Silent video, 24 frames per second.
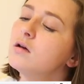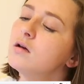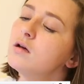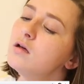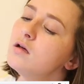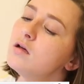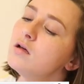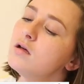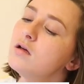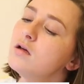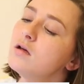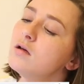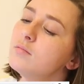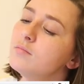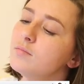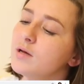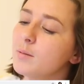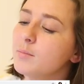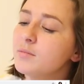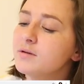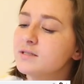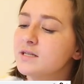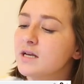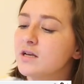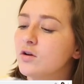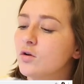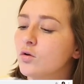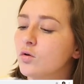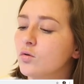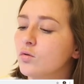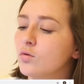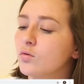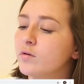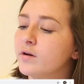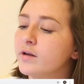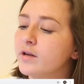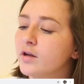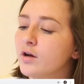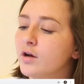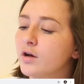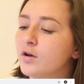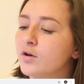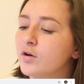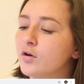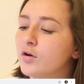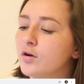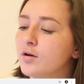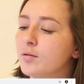I'm gonna say cool and
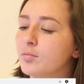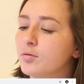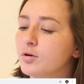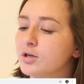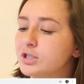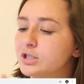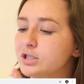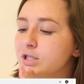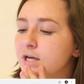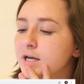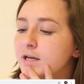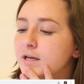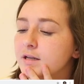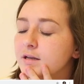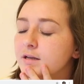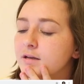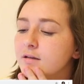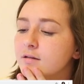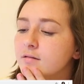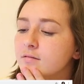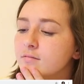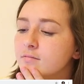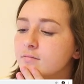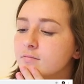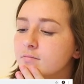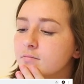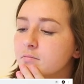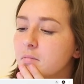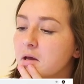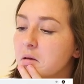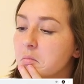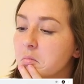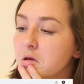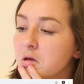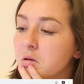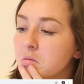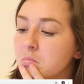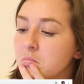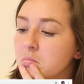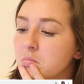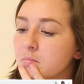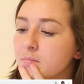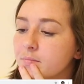underappreciated, maybe.